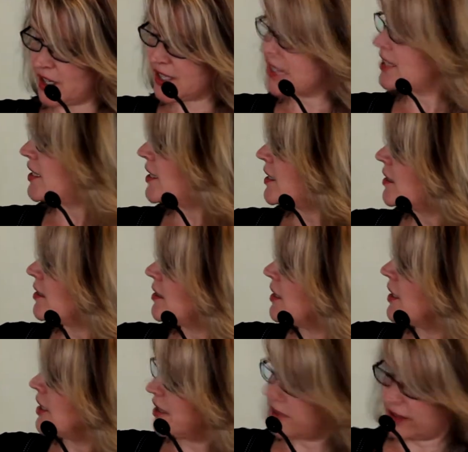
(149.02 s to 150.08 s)
nice, neat
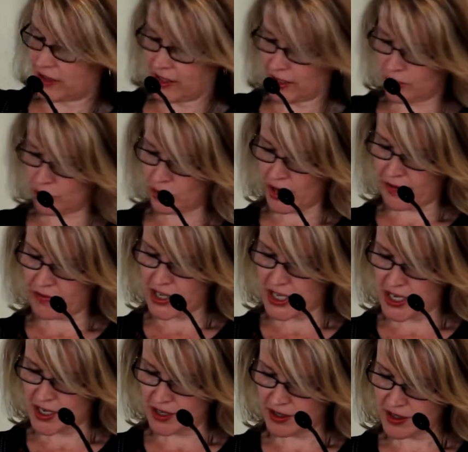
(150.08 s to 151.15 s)
little graphic
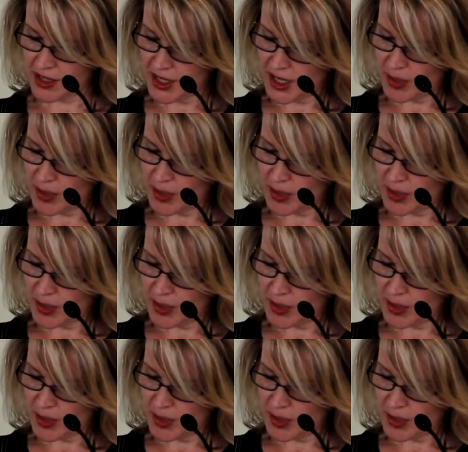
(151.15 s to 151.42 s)
here.